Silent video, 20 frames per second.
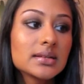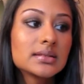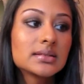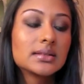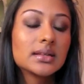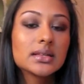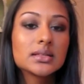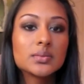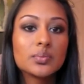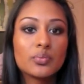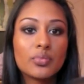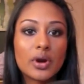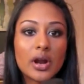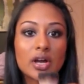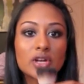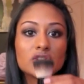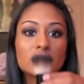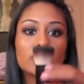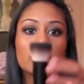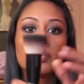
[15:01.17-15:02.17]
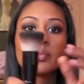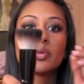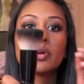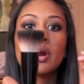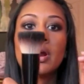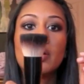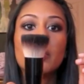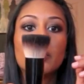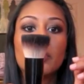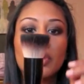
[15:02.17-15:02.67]
is this brush from
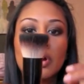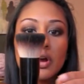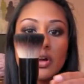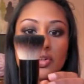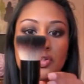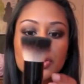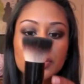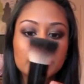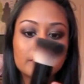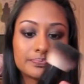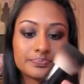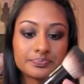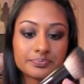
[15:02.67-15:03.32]
Crown Brush.